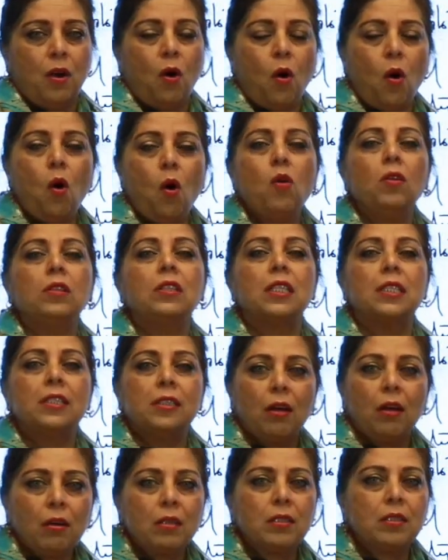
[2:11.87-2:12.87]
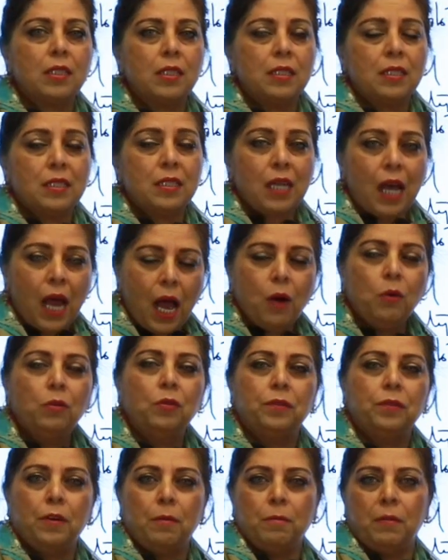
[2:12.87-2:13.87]
all the toxins
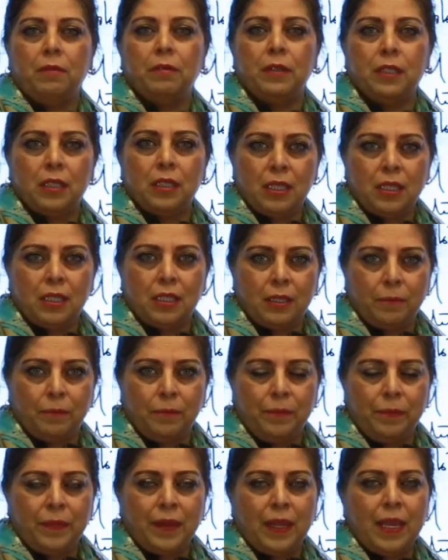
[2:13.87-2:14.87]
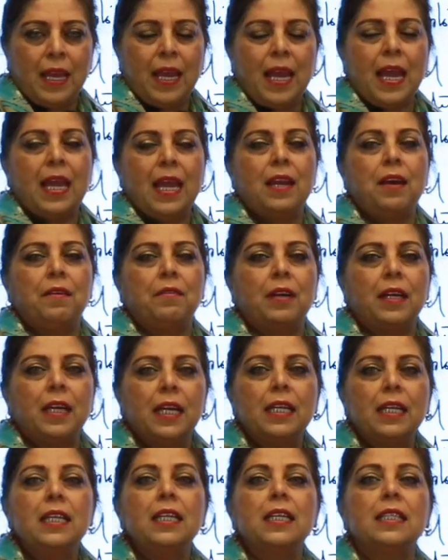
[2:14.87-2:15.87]
out from our system, and our
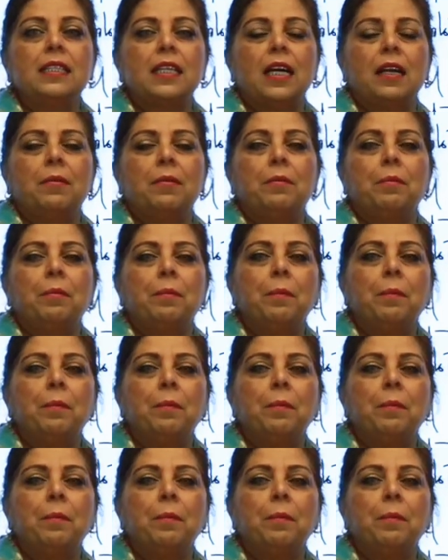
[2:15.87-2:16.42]
kidneys are